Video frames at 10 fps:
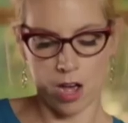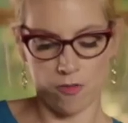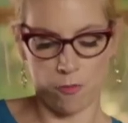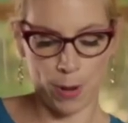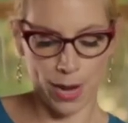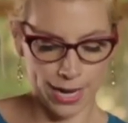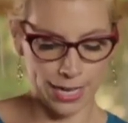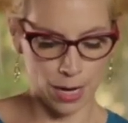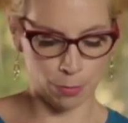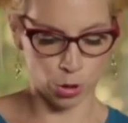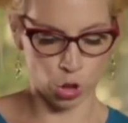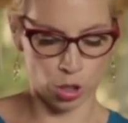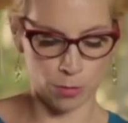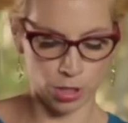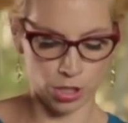Of pineapple
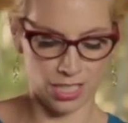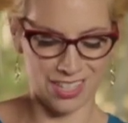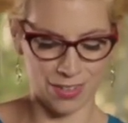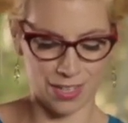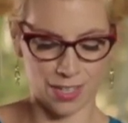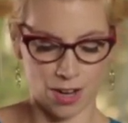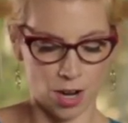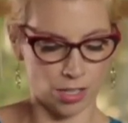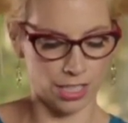sherbet to give it a